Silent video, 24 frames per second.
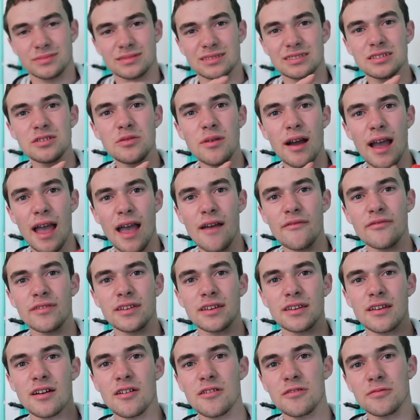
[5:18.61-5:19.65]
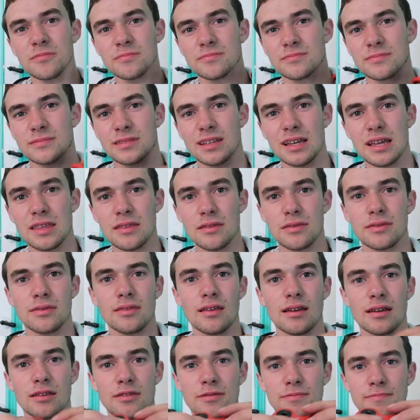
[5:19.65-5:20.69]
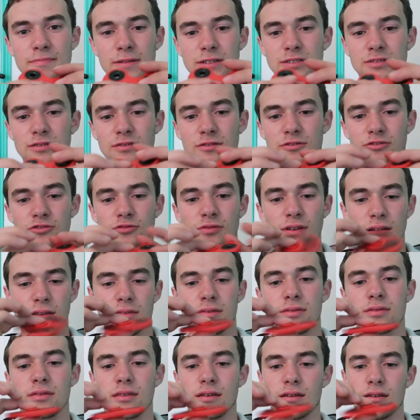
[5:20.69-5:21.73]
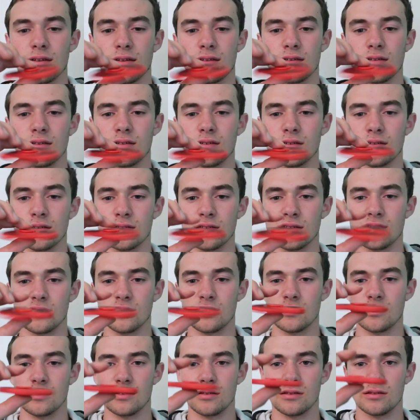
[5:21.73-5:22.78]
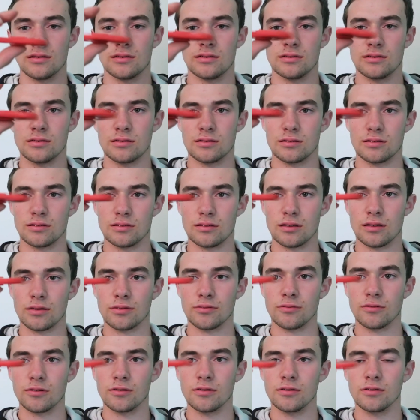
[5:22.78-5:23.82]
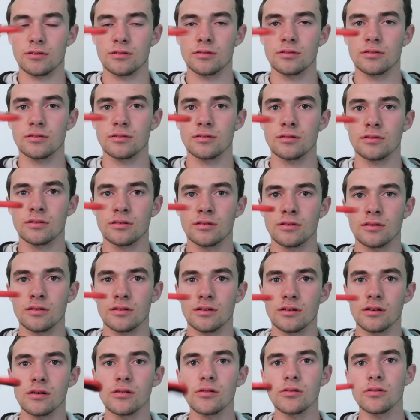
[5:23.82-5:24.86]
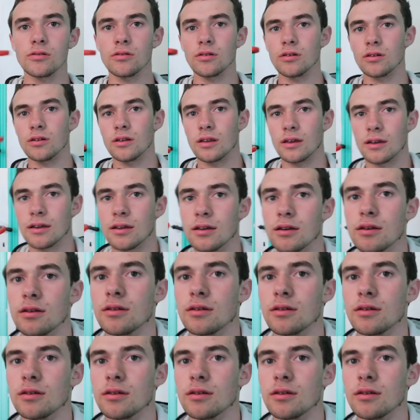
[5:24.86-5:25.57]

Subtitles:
do whatever, you know, like, just, like, special tricks, like, this one, oh, like,